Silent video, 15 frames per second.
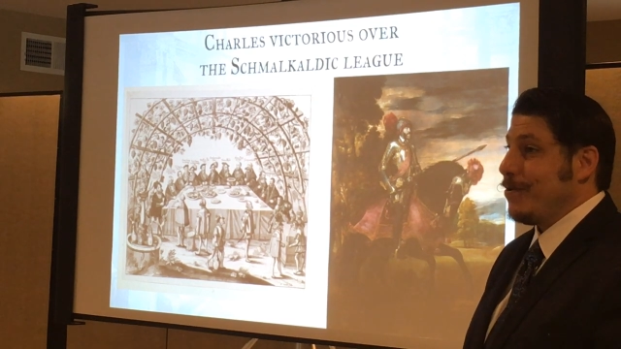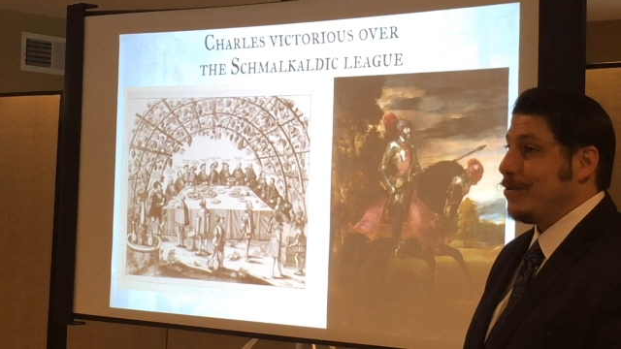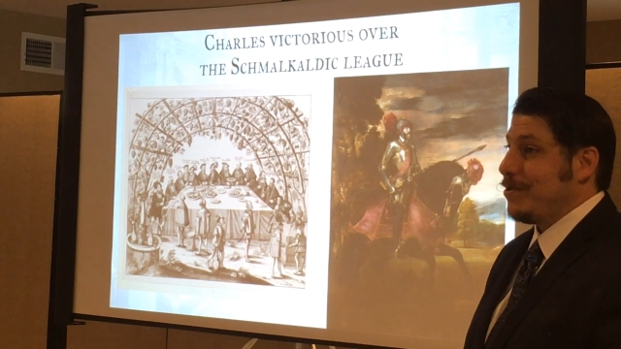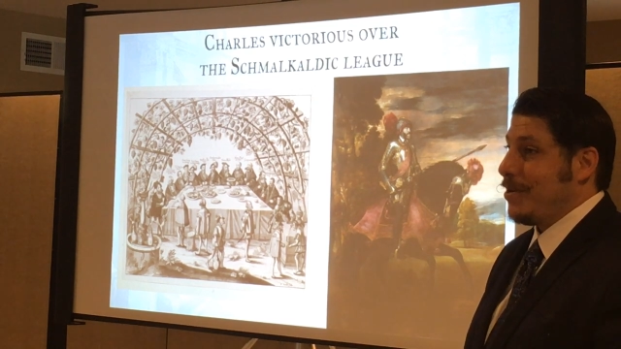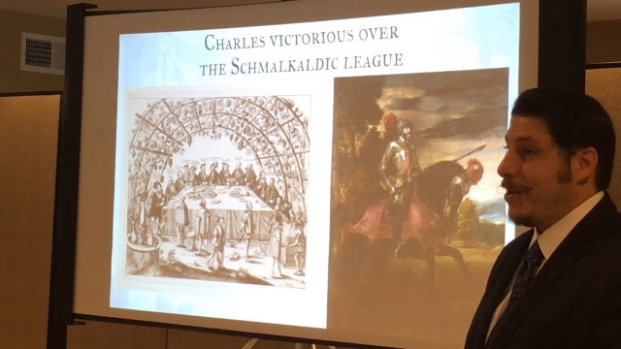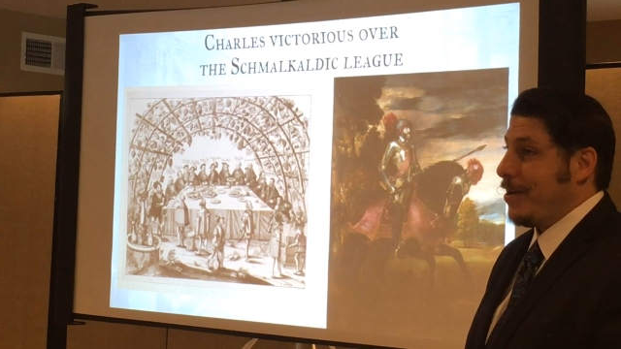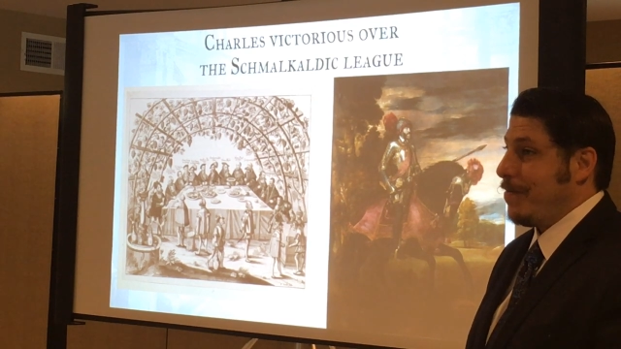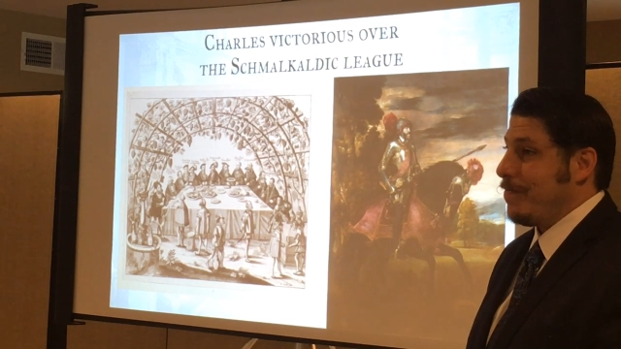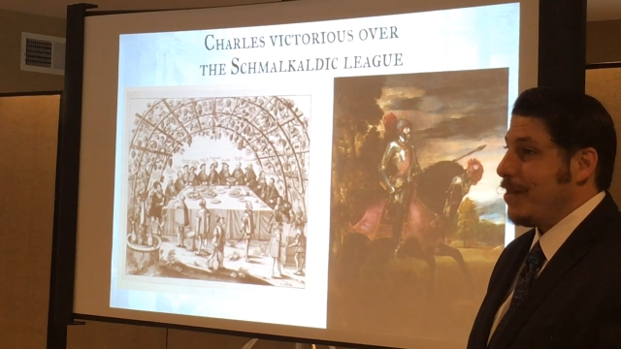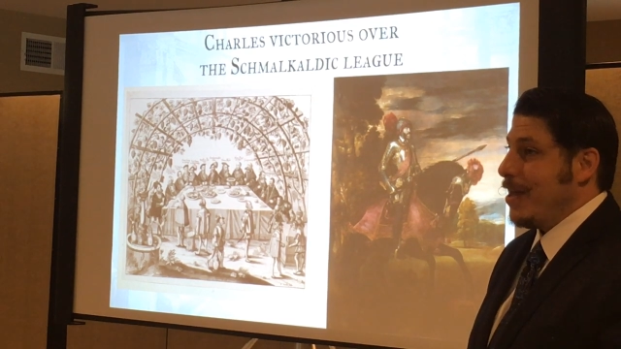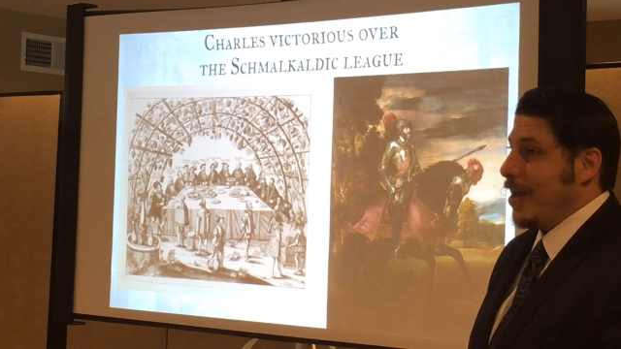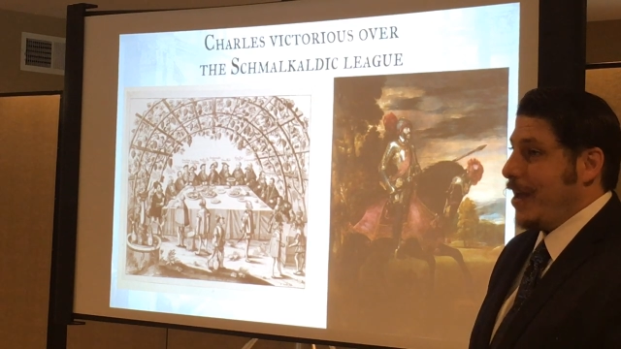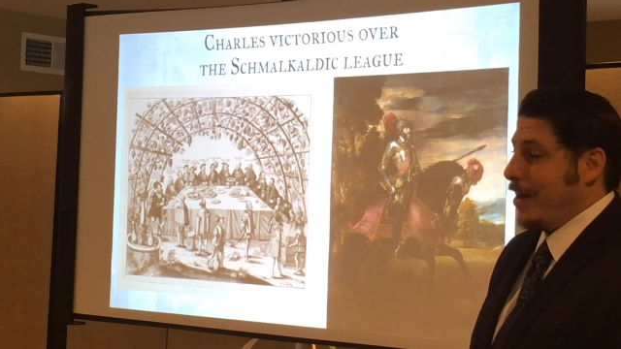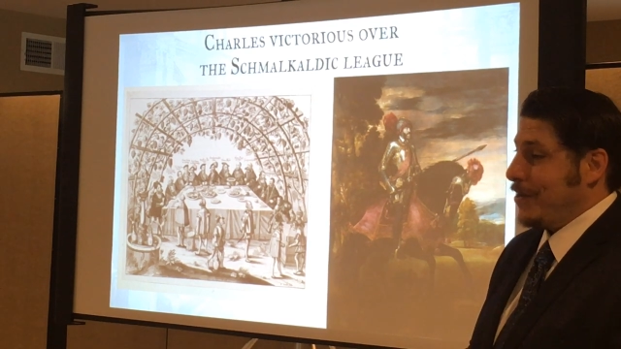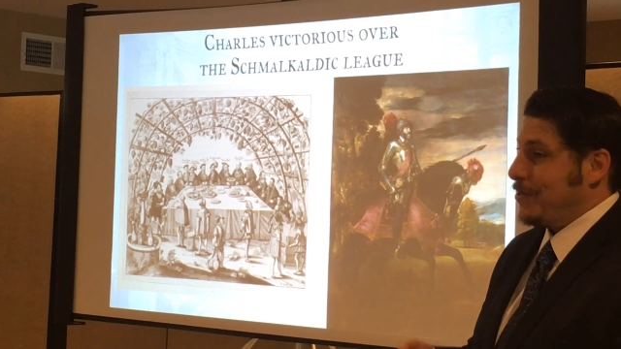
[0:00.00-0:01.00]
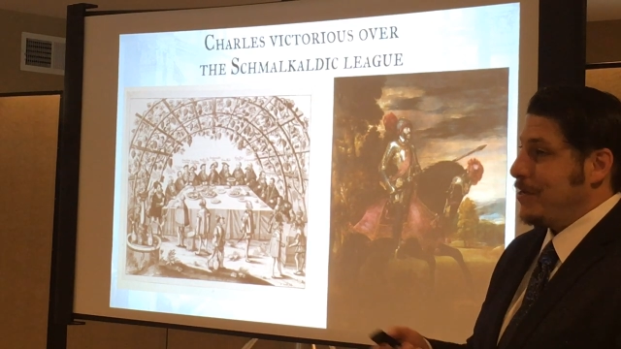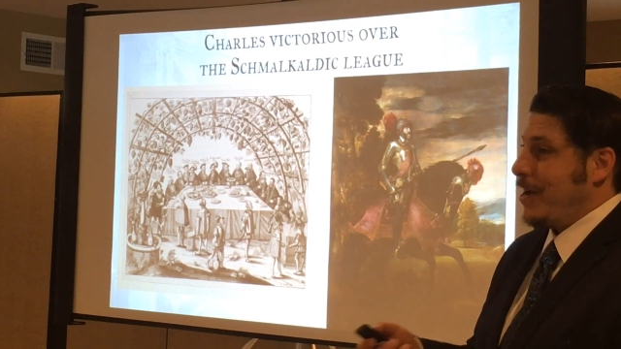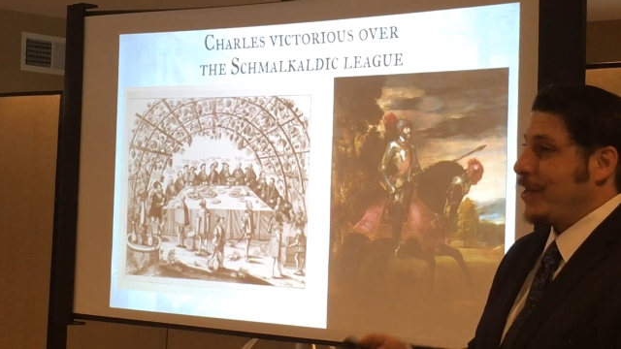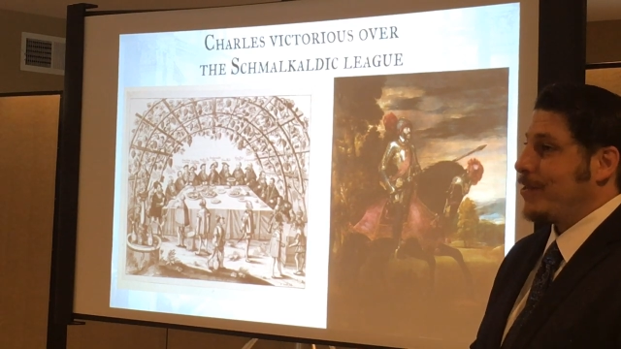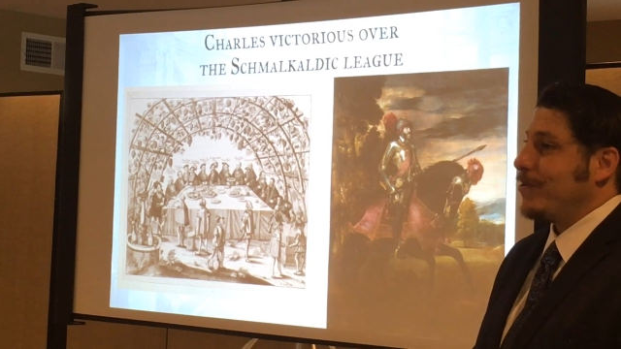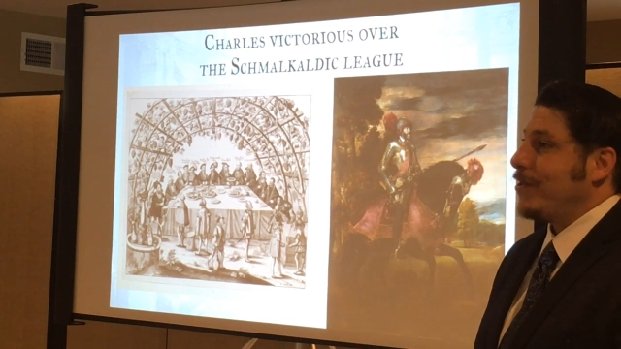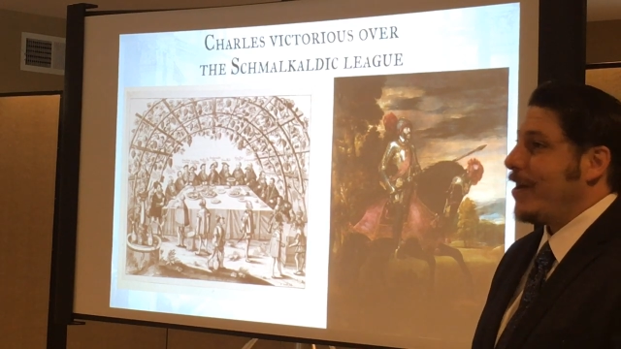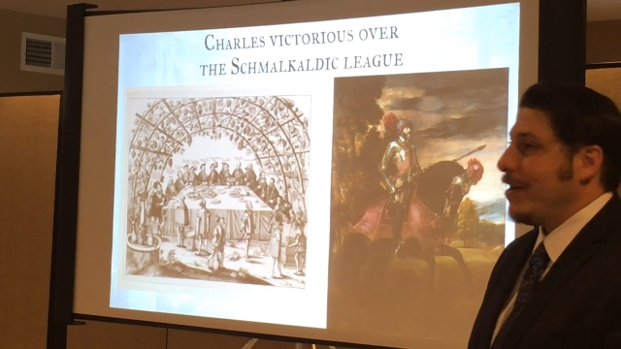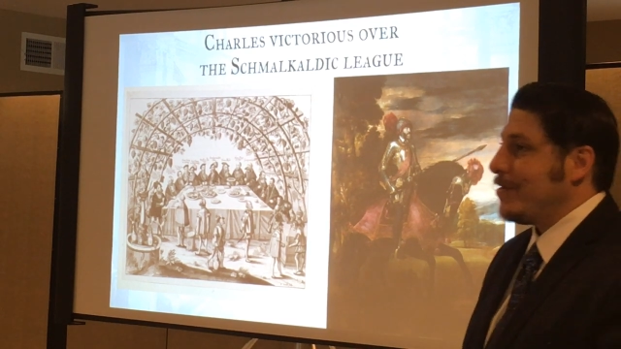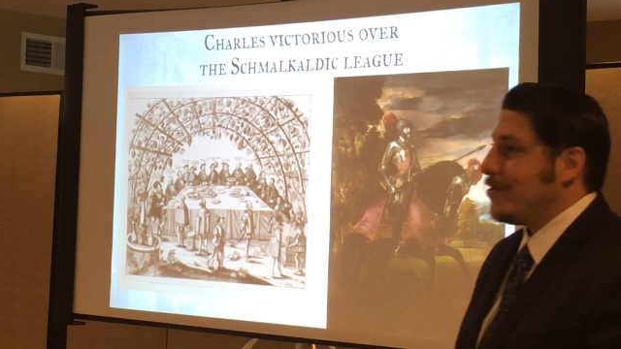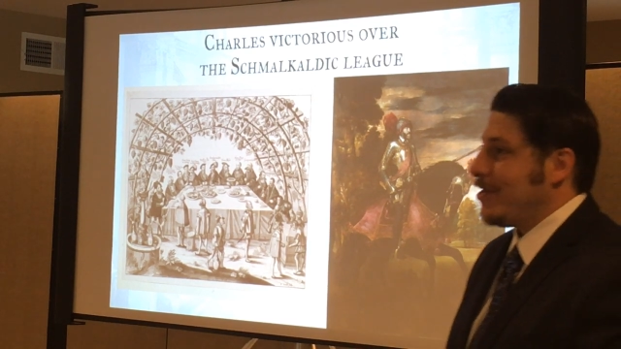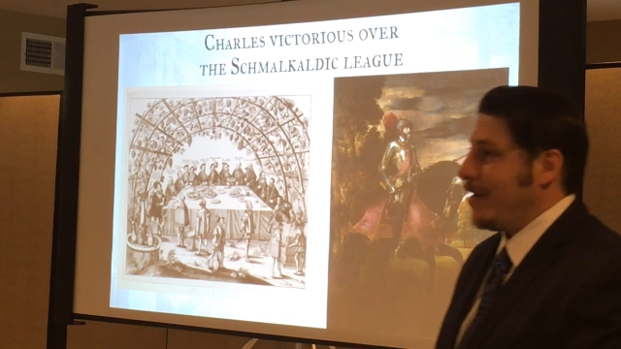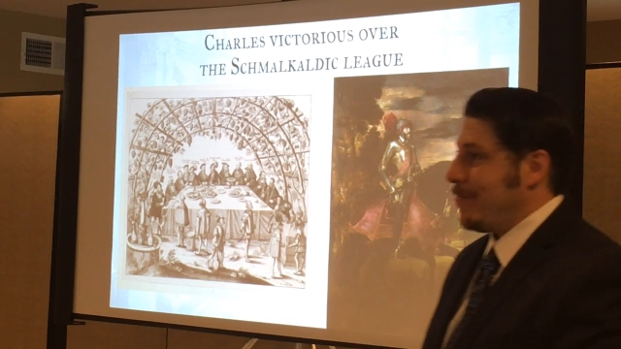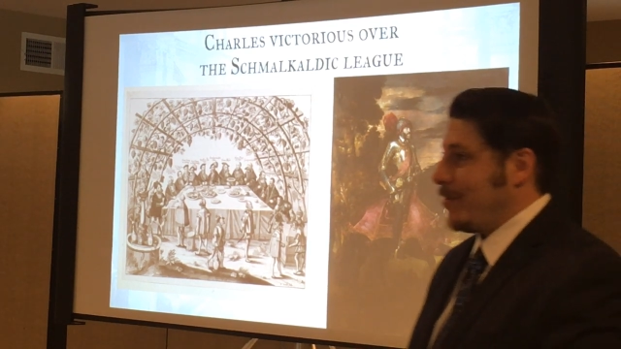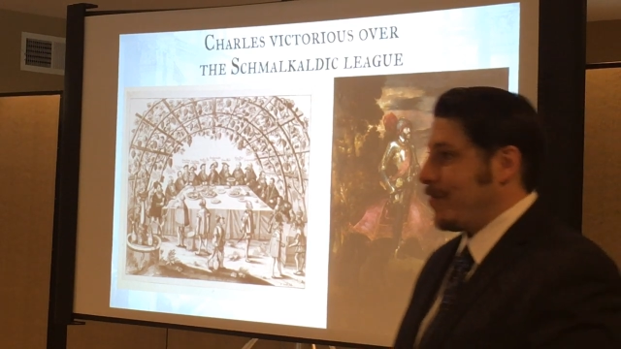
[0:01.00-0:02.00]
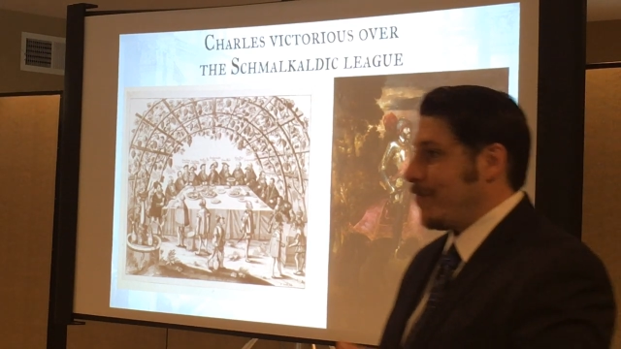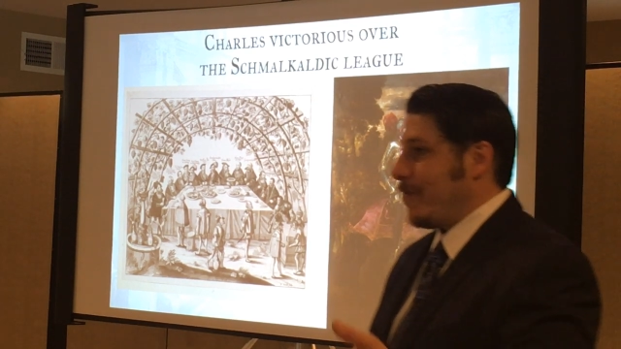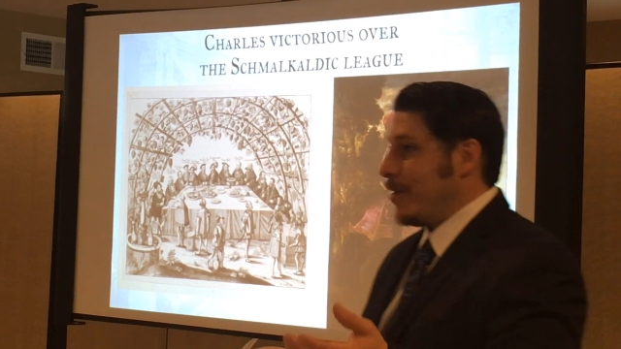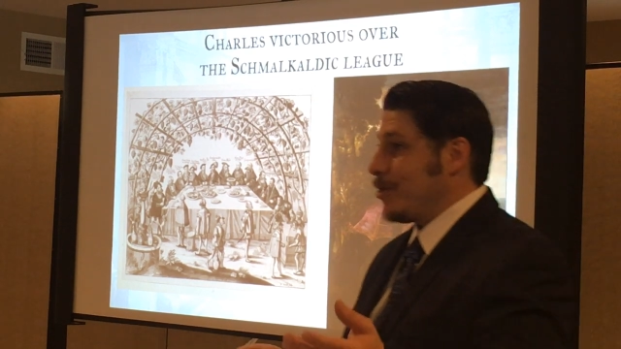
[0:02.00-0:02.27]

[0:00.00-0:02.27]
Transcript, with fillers: first time, and it's not the last time that the